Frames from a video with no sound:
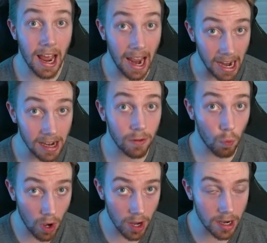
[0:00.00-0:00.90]

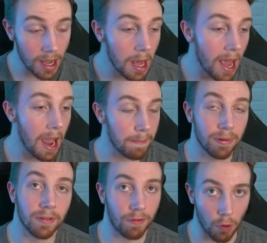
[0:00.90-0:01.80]
8-1, and
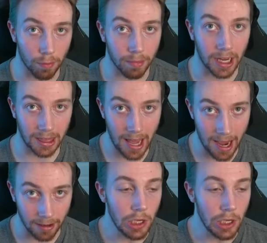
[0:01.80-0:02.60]
perform like that.